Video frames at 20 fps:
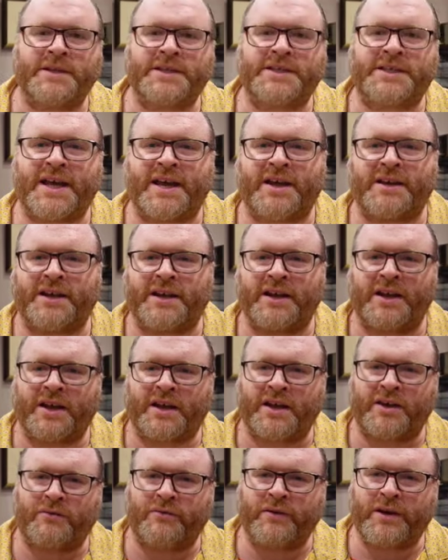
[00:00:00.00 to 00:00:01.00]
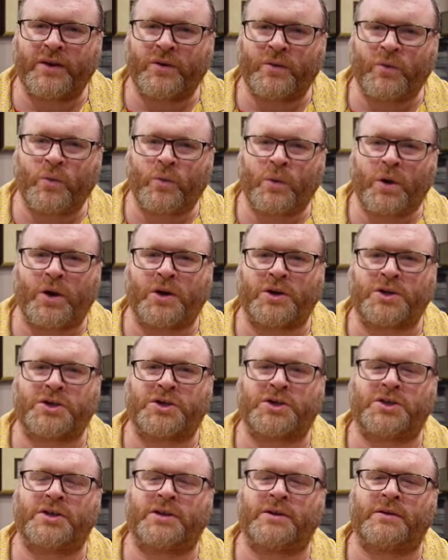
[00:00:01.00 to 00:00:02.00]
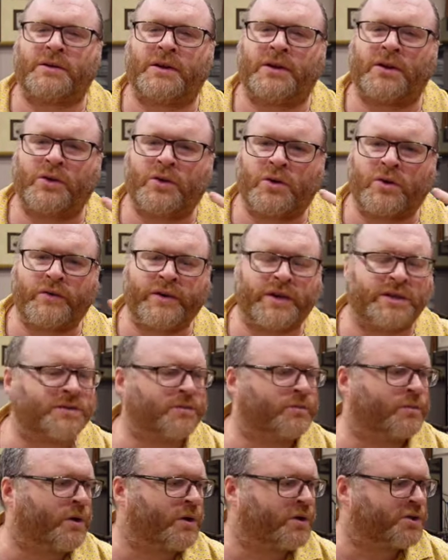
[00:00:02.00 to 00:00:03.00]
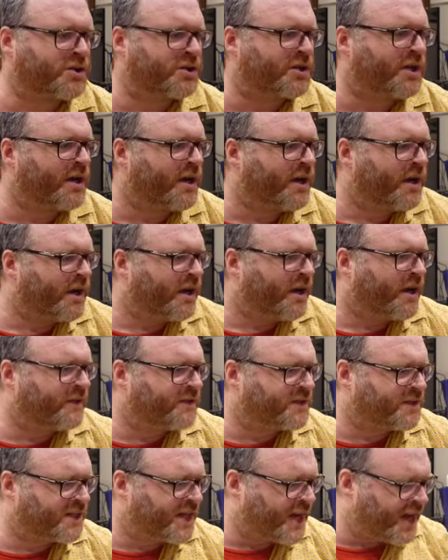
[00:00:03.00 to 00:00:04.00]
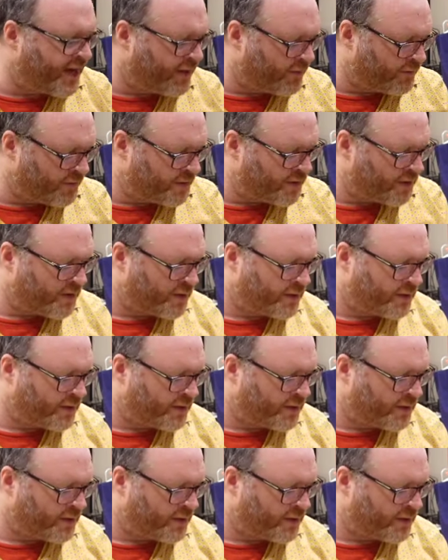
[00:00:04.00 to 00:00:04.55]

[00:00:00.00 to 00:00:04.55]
sounding like a real wash, a glorious wash of sound.